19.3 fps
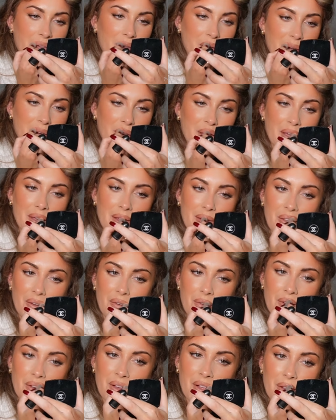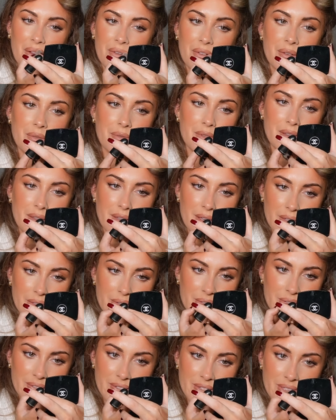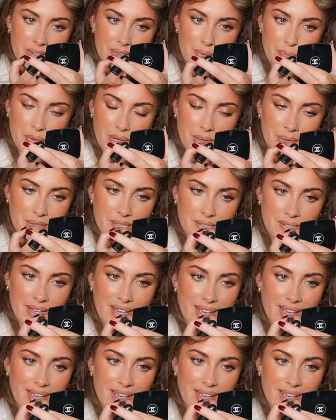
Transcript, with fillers: Okay, no, I'll go in with this. This is the Puazan.